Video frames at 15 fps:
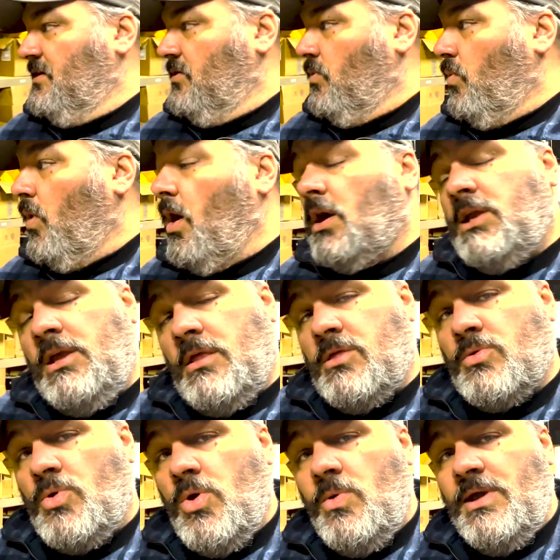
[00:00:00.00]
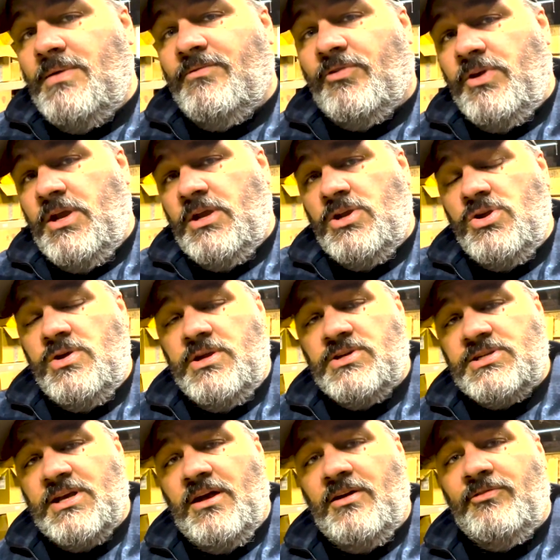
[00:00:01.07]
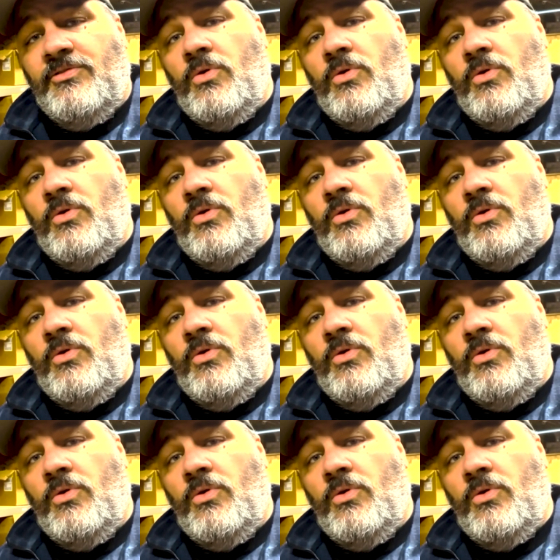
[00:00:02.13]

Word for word: walk you through it for you can do it yourself,